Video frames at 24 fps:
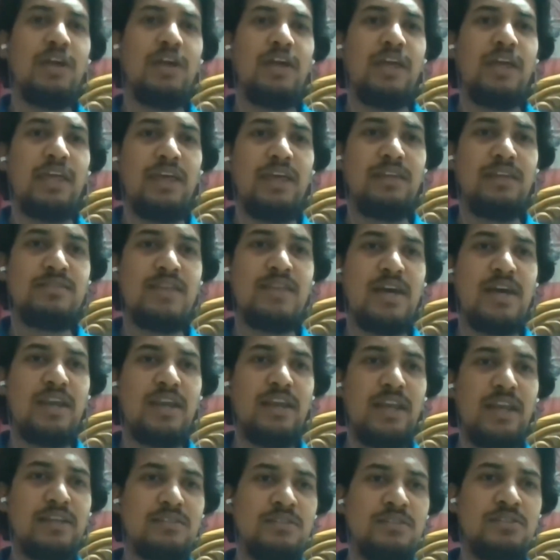Is there an
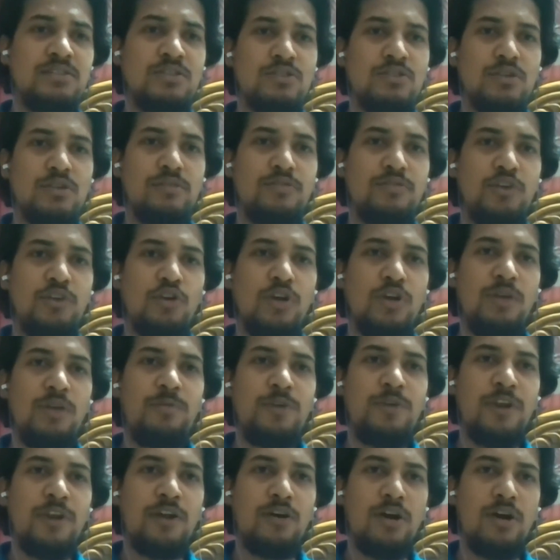existence of
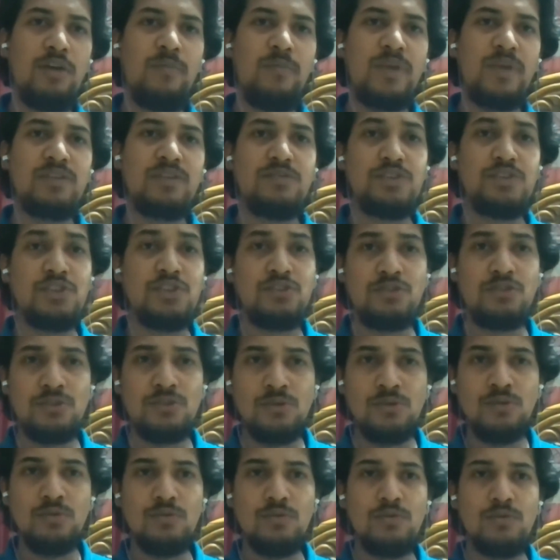neoliberal economics, which is
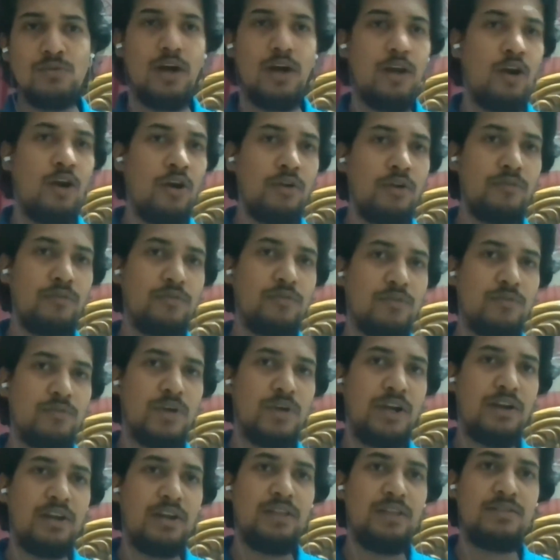true? A lot of
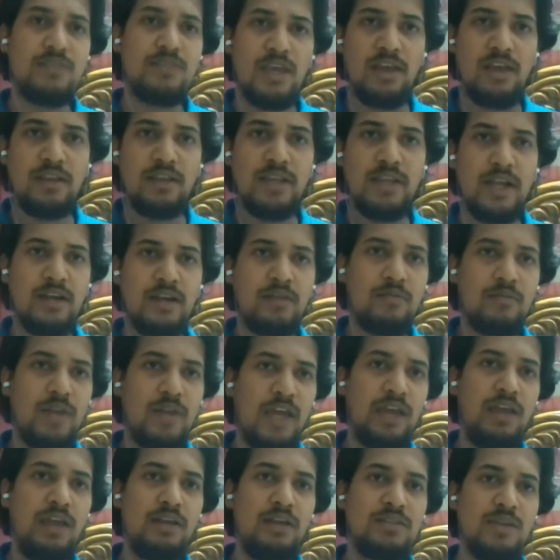countries think that
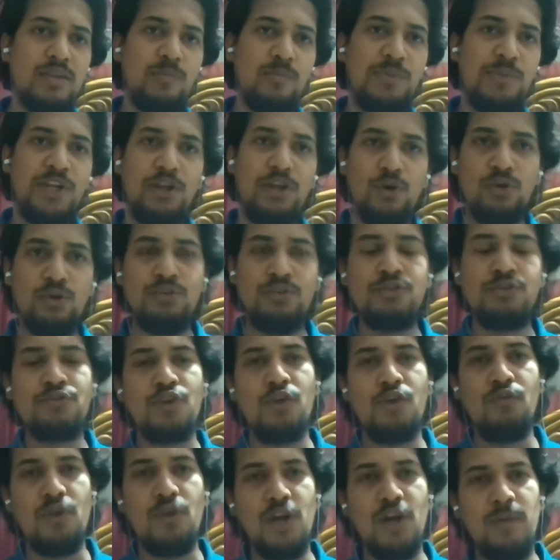taking simply loans
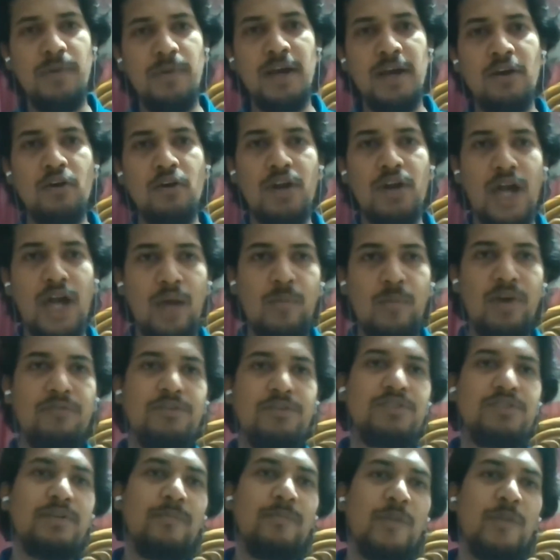from World Bank or IMF
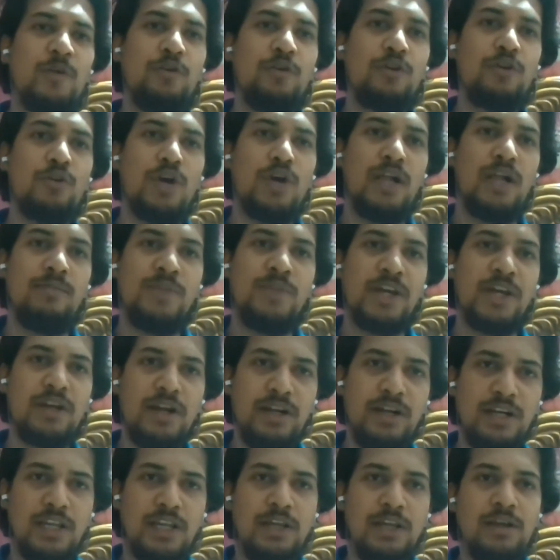is something going to help their
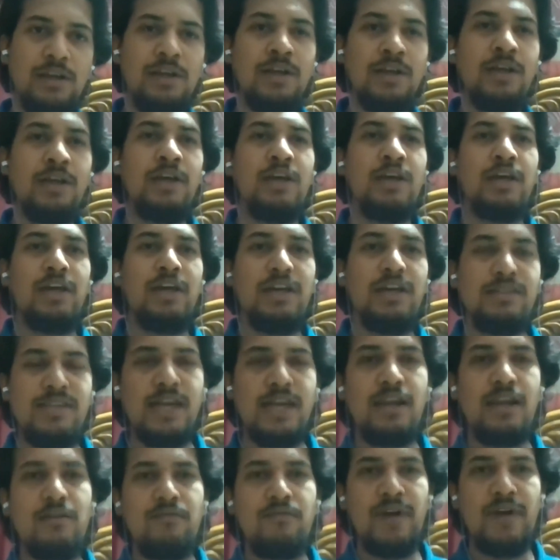country. Is
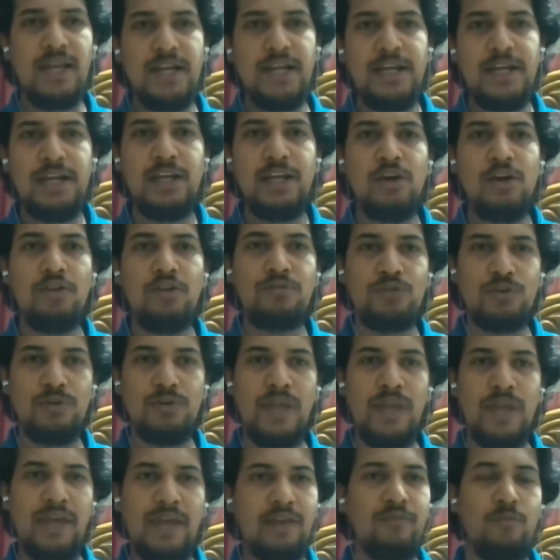there a validity of
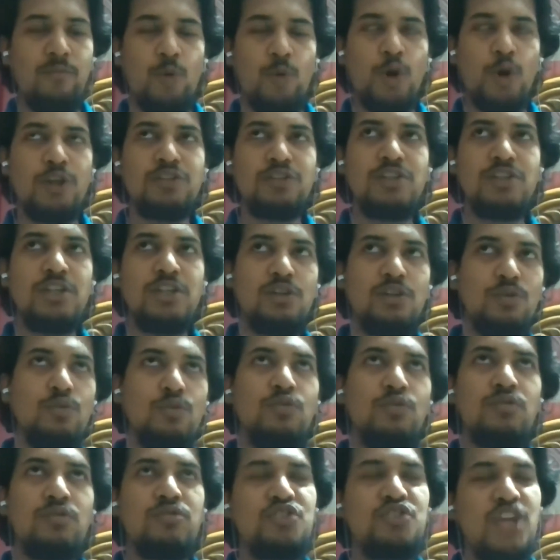like what is the truth
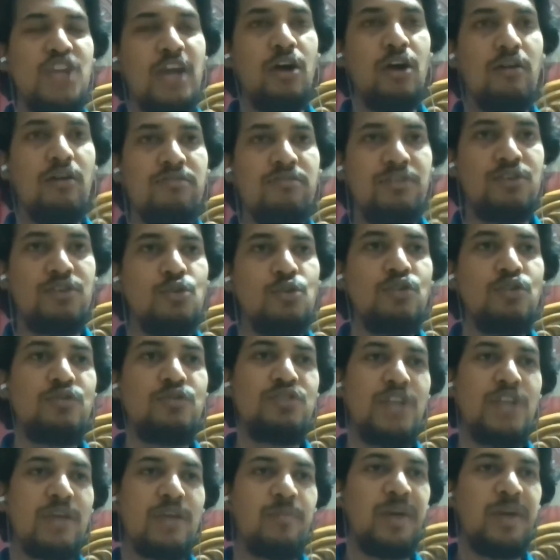check
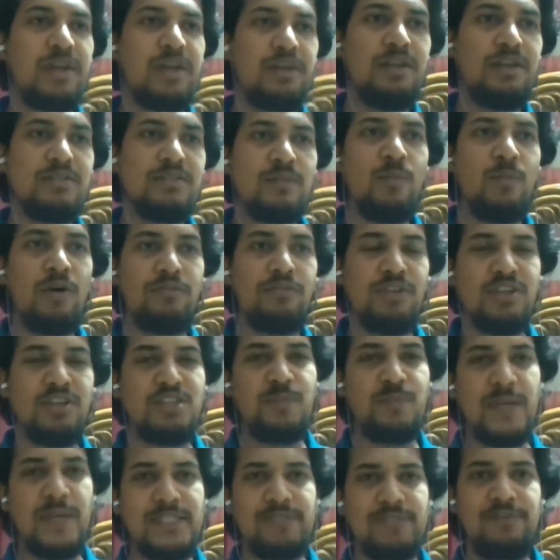mechanism of this
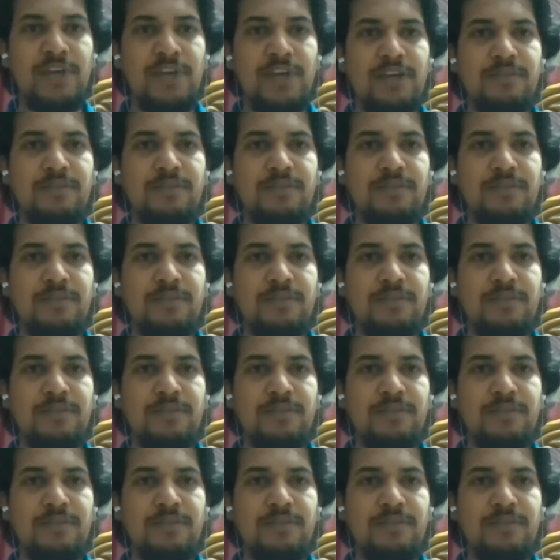specific